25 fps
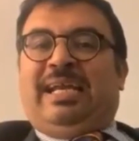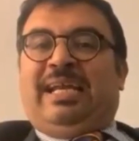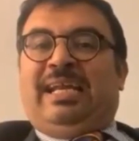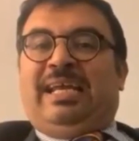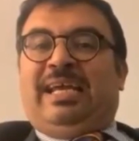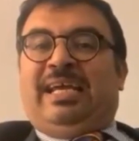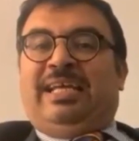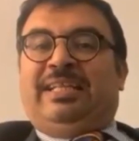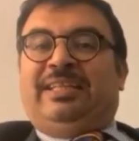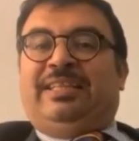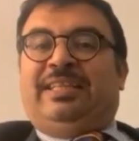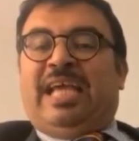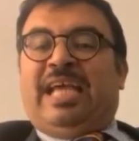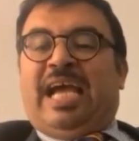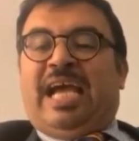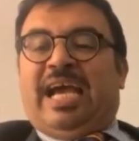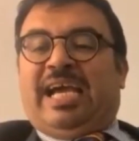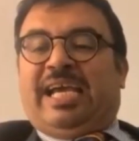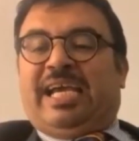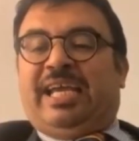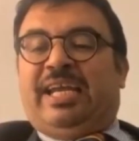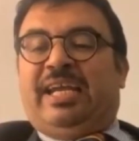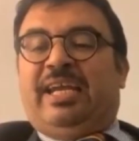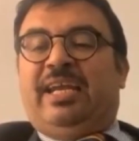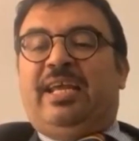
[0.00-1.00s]
which he
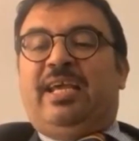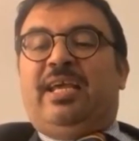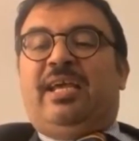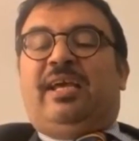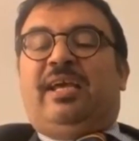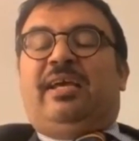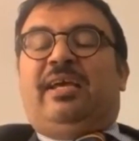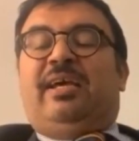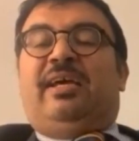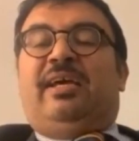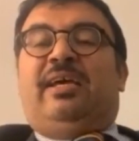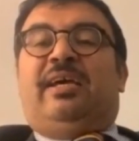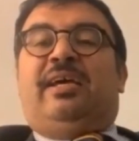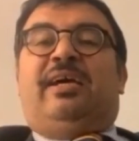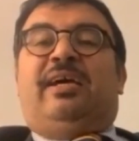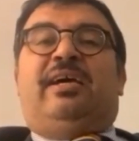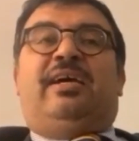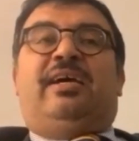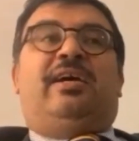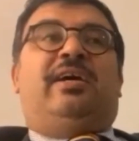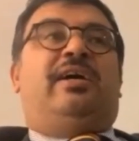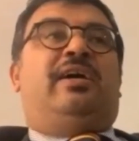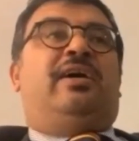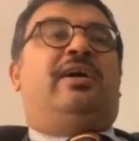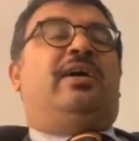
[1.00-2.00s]
worked
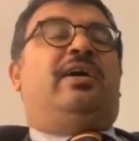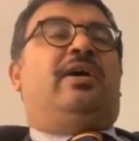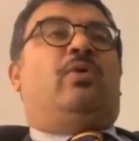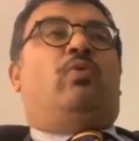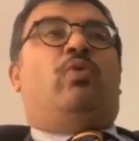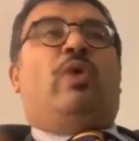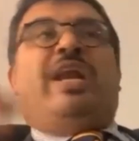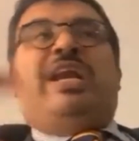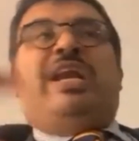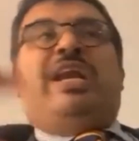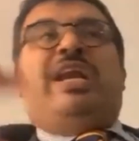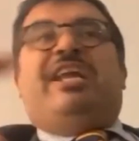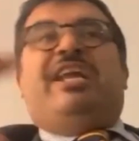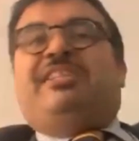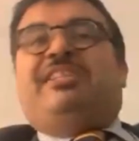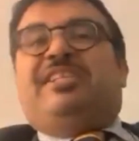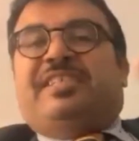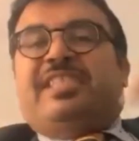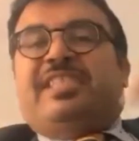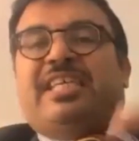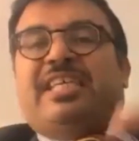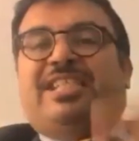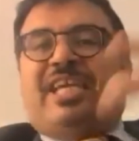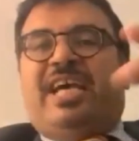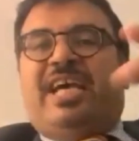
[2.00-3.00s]
on
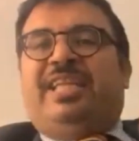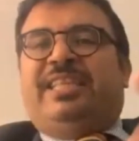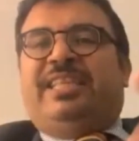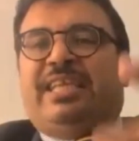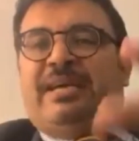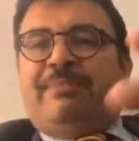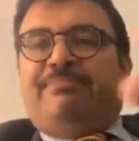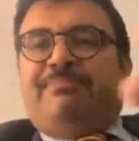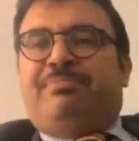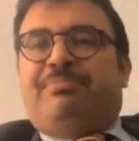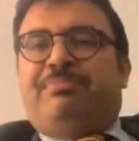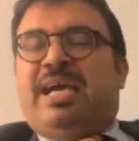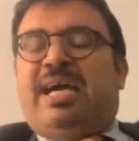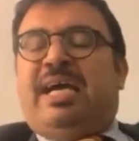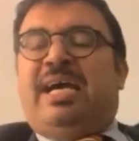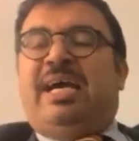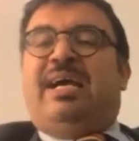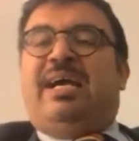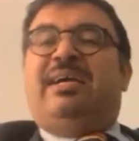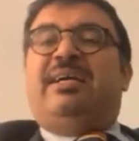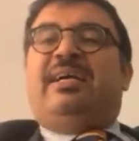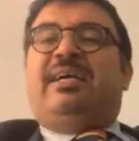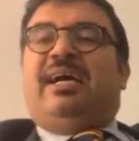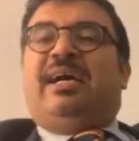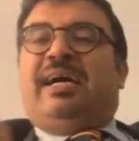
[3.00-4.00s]
nationally
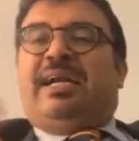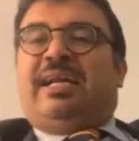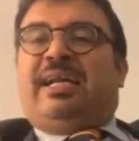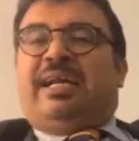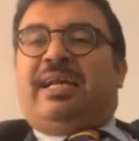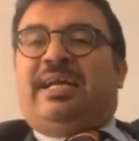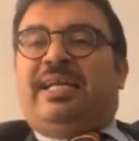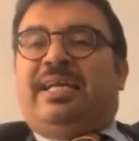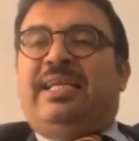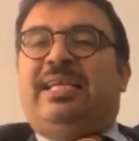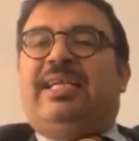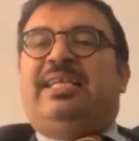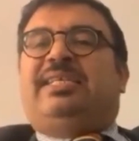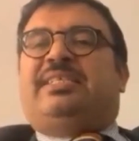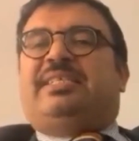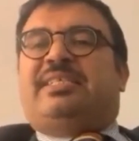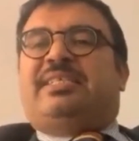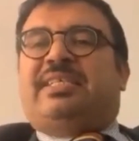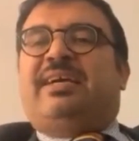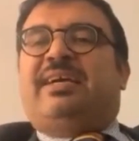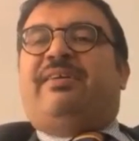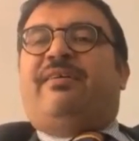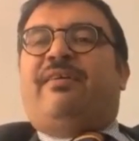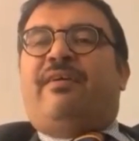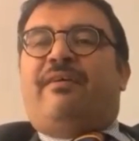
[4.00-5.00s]
and
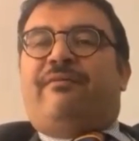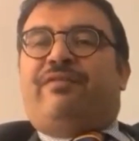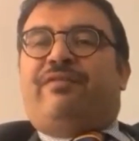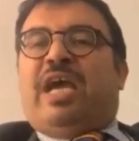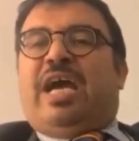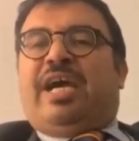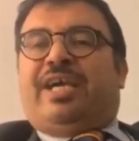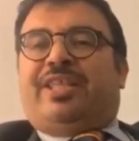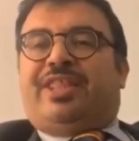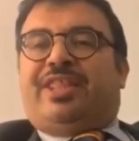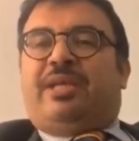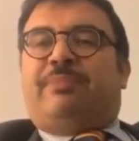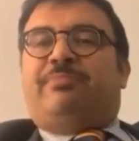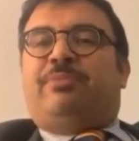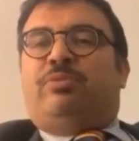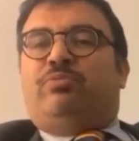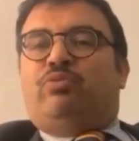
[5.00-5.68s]
internationally, which he